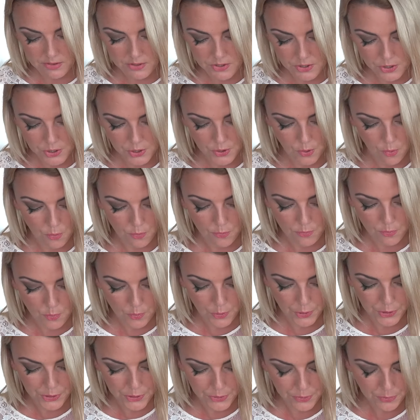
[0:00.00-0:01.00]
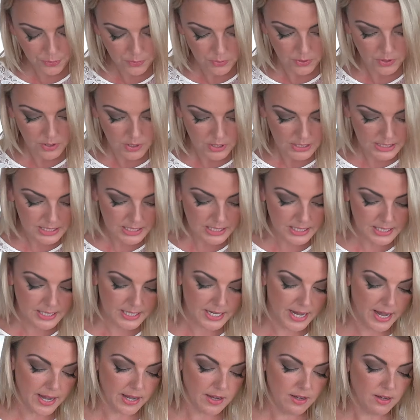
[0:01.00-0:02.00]
to show for you
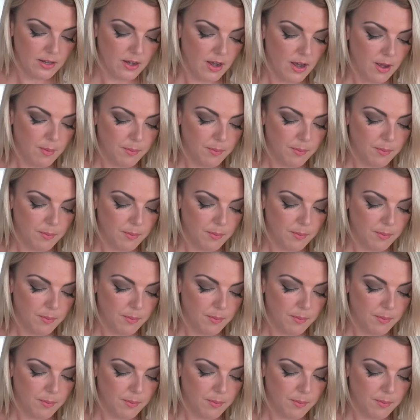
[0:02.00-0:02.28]
today,